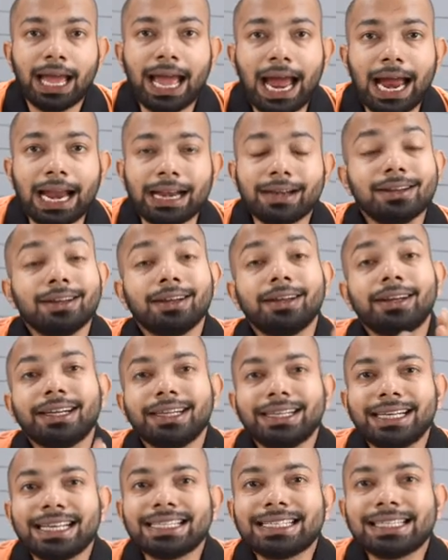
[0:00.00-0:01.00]
and
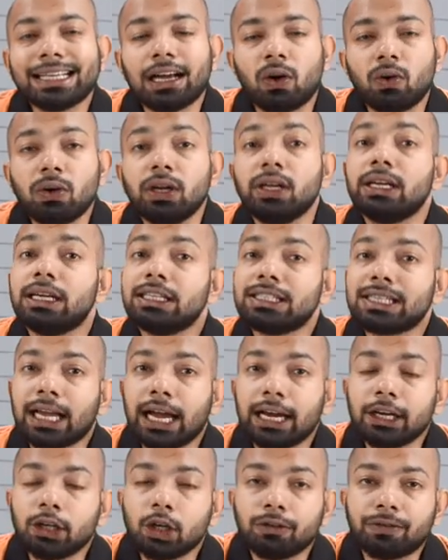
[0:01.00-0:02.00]
discount is a
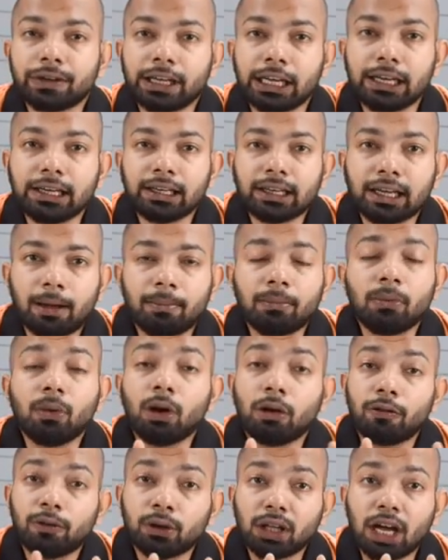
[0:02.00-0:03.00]
kind of income
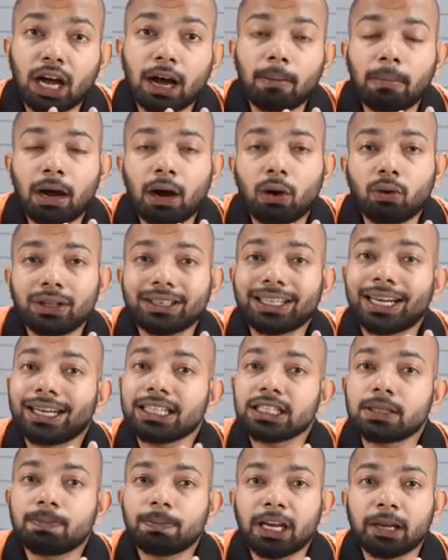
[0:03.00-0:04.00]
for the amount that
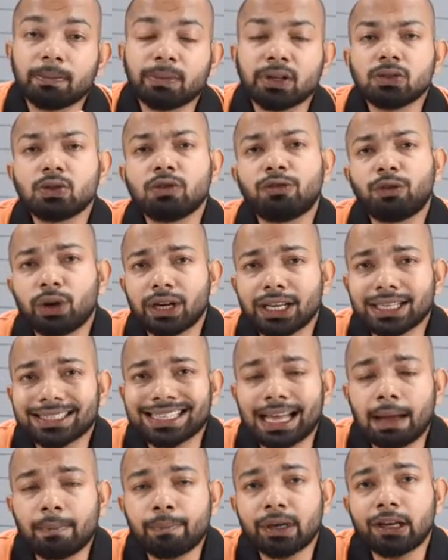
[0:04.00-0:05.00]
is payable. So for
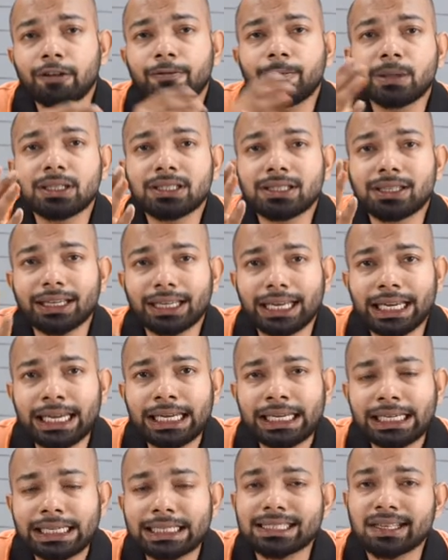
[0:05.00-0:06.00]
example, if Mr. A
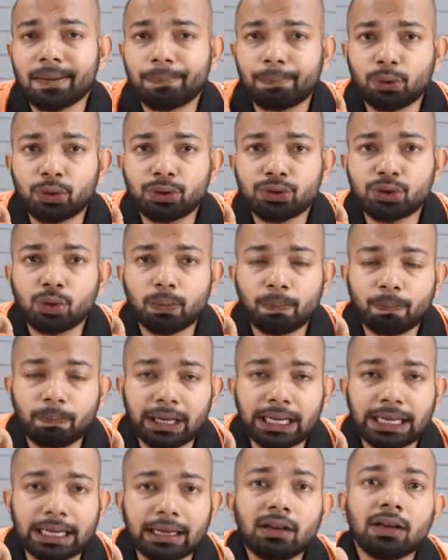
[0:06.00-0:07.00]
is supposed to
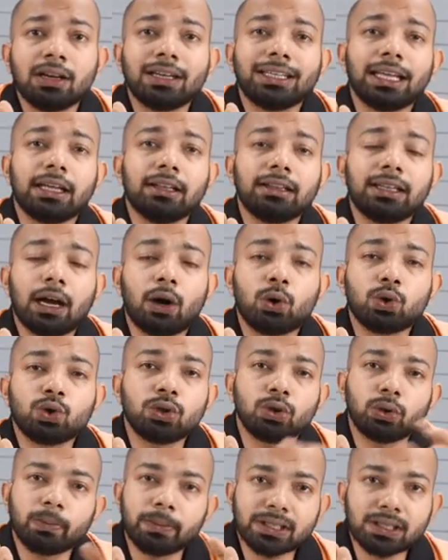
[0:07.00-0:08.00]
pay
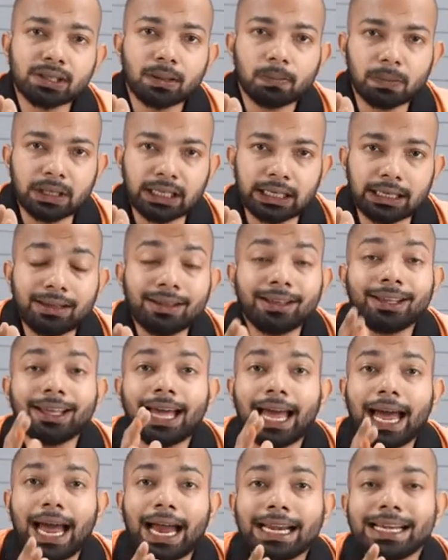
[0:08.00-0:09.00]
10,000 to Mr. B
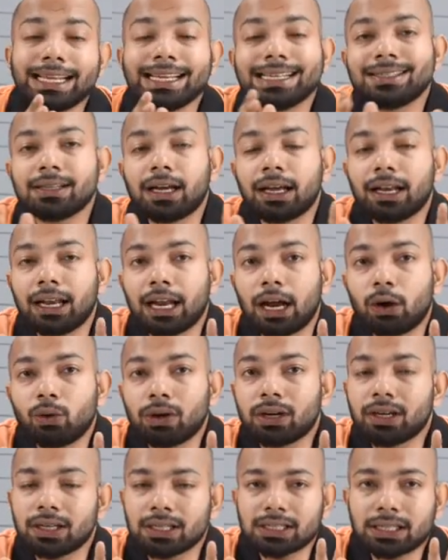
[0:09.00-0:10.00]
and he has allowed
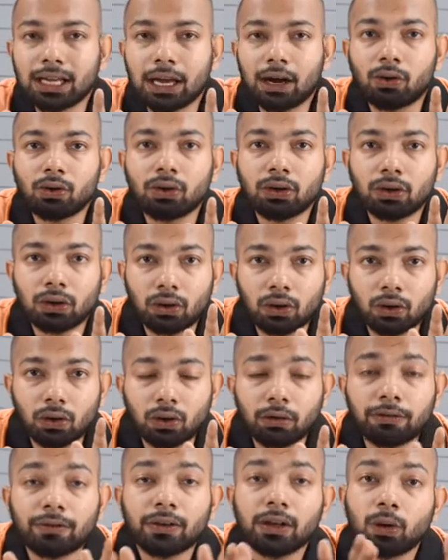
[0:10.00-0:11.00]
a discount
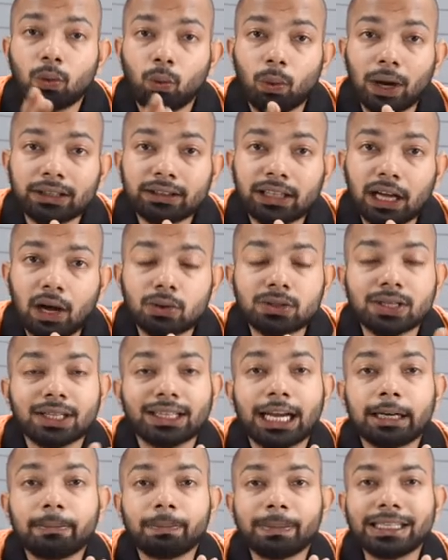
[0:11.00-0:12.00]
of 1,000.
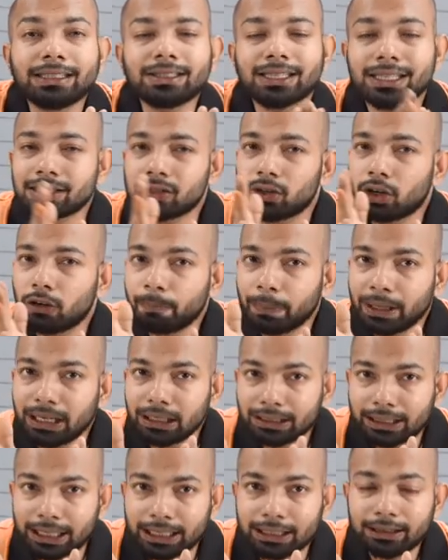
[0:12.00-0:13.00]
That means instead of
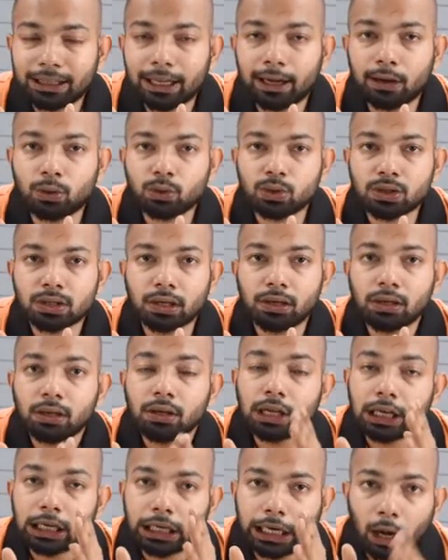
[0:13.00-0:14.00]
paying 10,000,
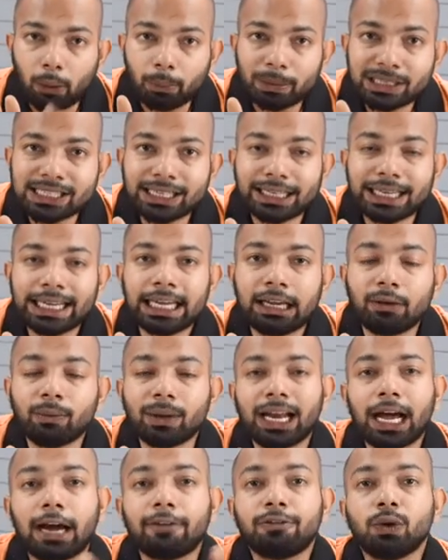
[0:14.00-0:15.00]
now Mr. A
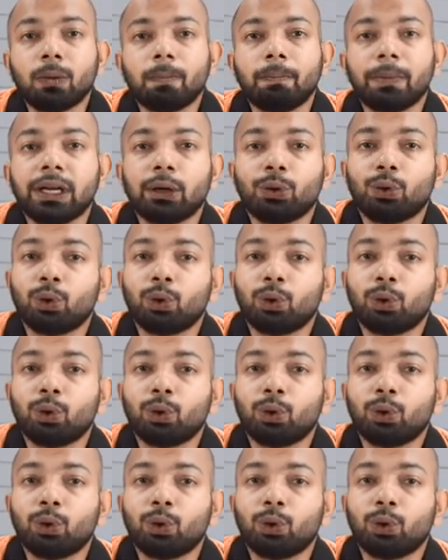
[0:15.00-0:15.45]
will have to pay